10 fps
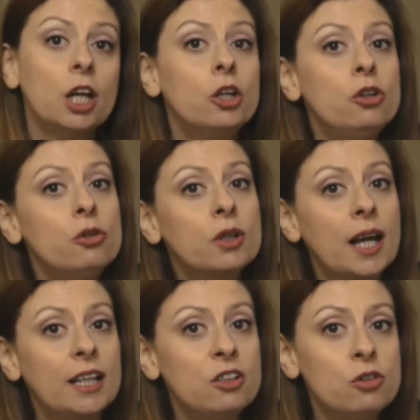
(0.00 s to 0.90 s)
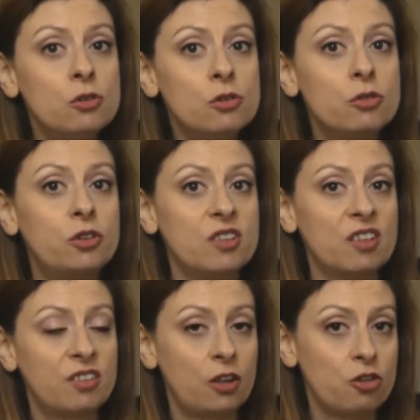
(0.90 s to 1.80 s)
You can use this
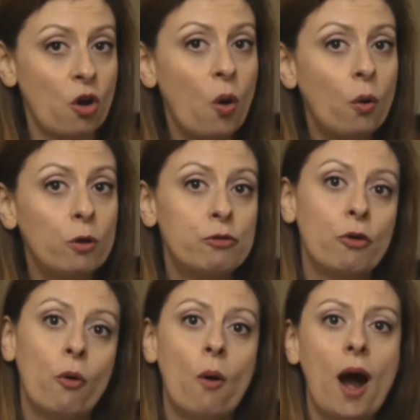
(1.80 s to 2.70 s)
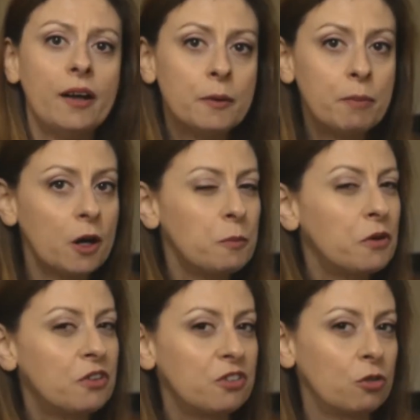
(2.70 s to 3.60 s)
essential oil for other
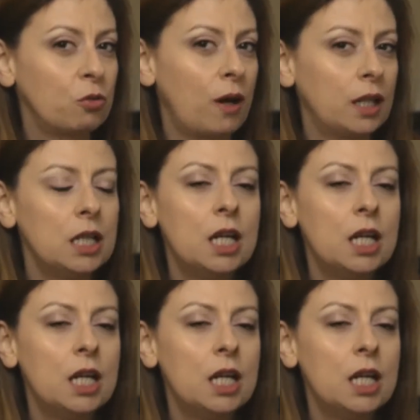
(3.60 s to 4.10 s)
purposes as well.